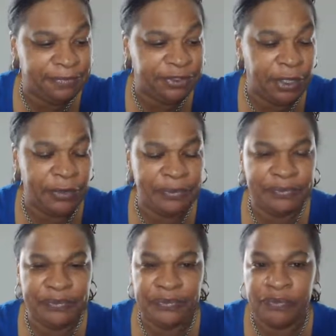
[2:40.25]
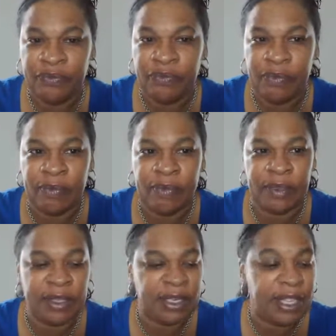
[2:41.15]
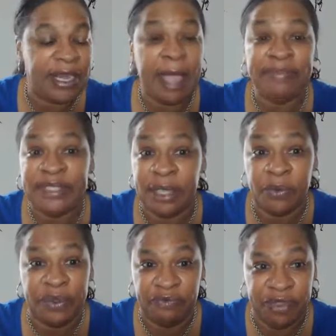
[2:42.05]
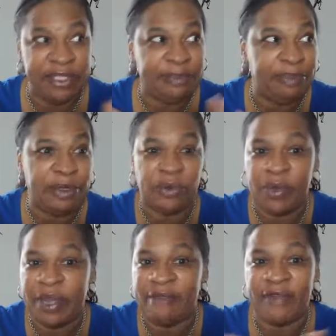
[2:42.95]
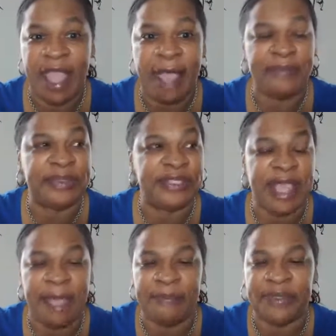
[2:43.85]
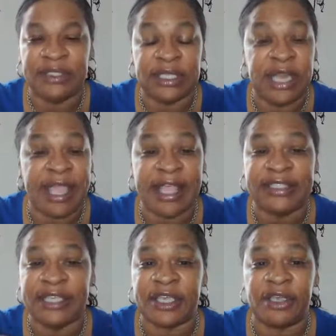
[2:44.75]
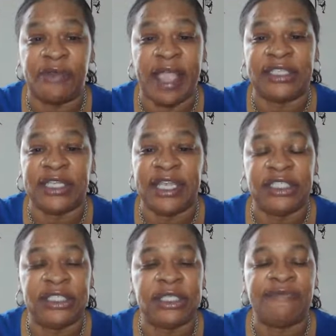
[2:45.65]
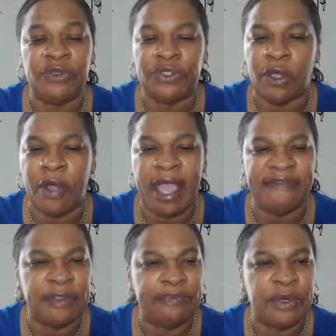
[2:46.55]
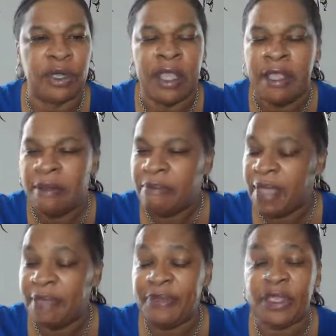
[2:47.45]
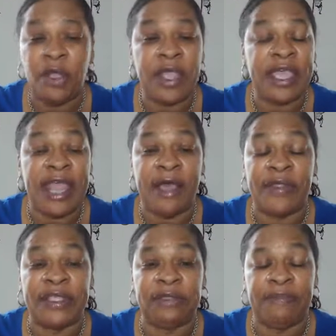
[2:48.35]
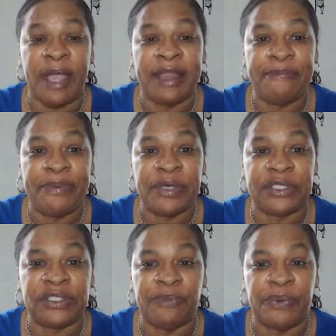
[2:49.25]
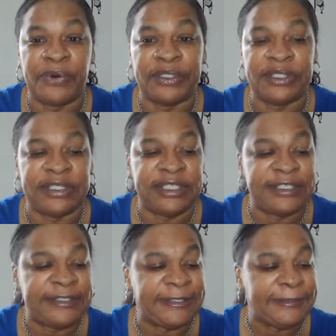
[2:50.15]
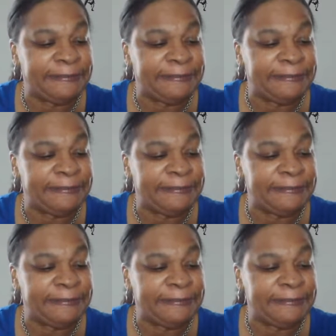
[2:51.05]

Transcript: So. And I'm done with Reed's book. Whatever happens, happens. Like I said, congratulations. If you don't have the book, maybe go ahead out and buy the book and support the system.